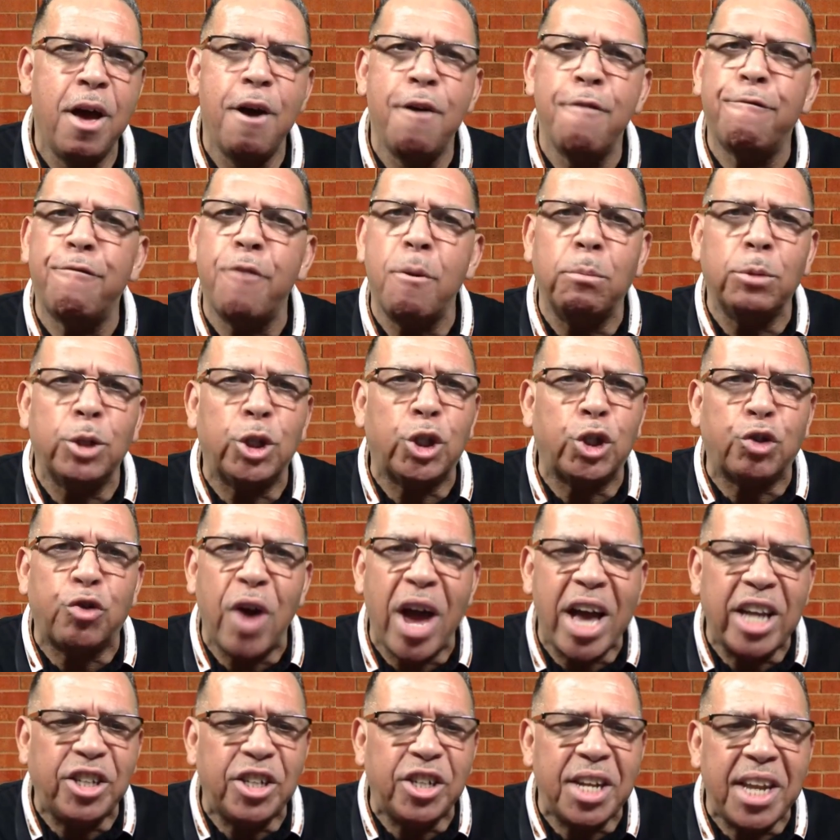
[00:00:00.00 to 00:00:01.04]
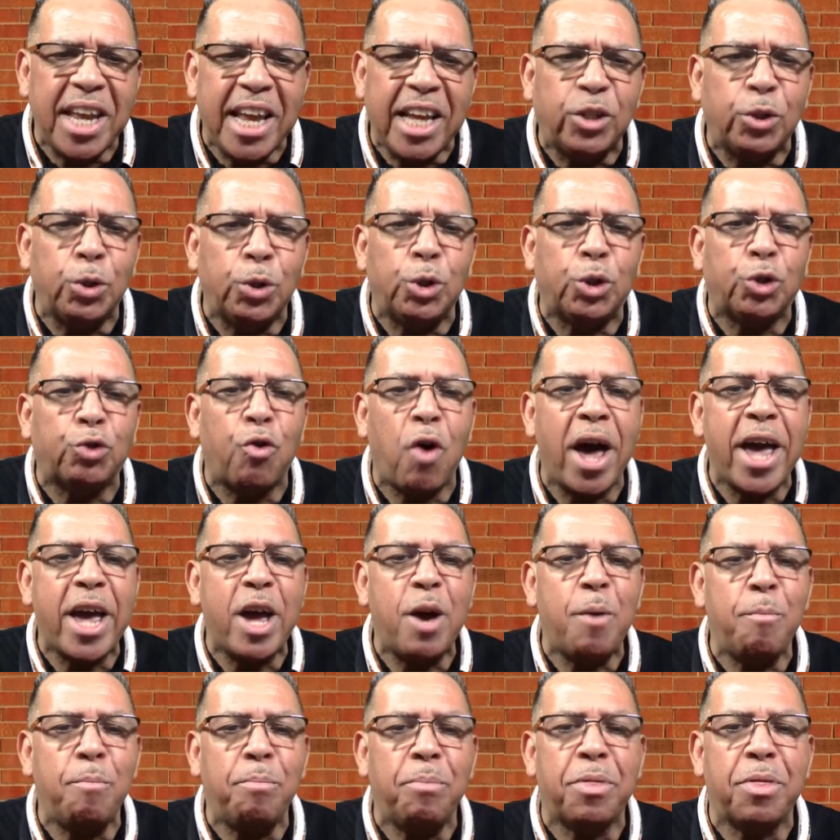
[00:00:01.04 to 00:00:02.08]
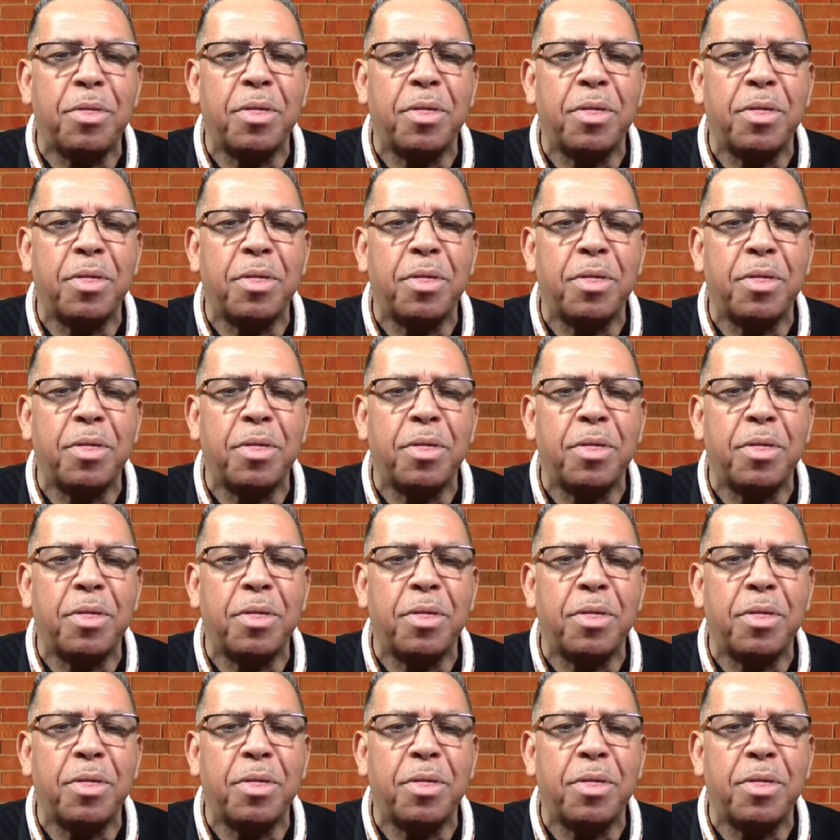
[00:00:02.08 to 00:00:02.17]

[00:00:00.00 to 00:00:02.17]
from tragedy to triumph?